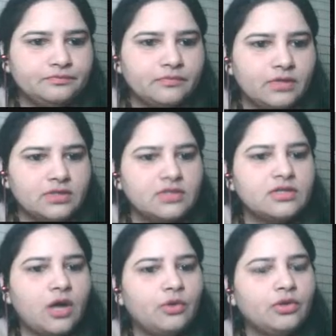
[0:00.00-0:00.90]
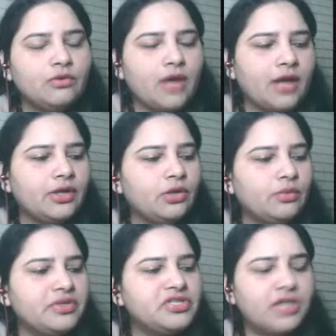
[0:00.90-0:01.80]
This is how you can
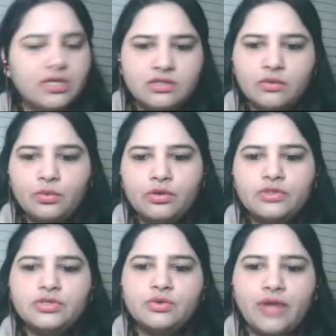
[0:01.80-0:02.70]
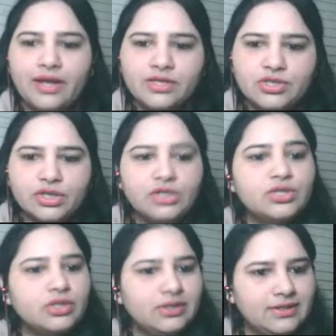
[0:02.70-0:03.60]
do it. Change the words you can
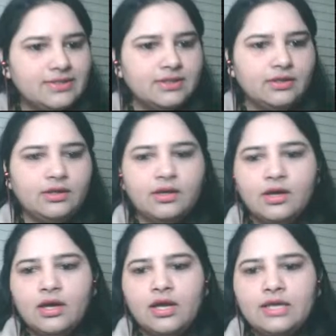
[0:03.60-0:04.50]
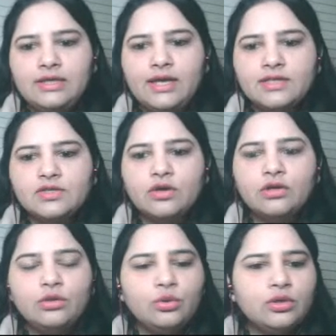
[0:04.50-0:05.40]
change easily. Yes,
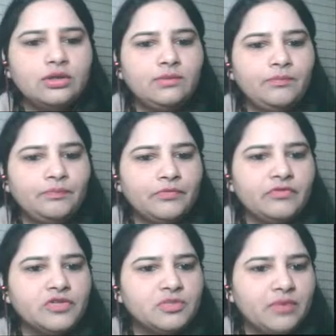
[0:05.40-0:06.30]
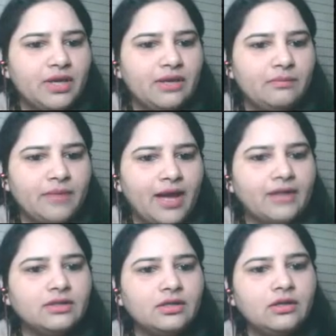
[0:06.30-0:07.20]
on local, which may
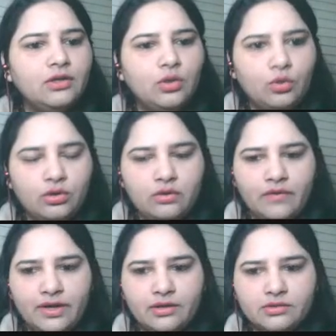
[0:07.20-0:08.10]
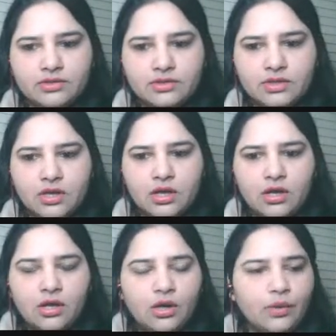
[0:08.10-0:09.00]
impact the local vendors.
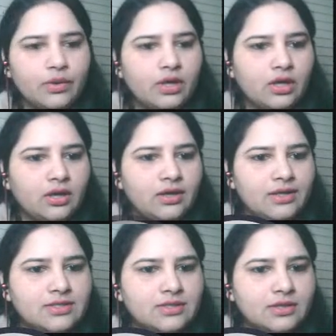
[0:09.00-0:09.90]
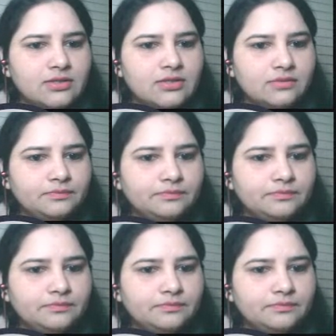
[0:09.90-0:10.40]
Okay, next is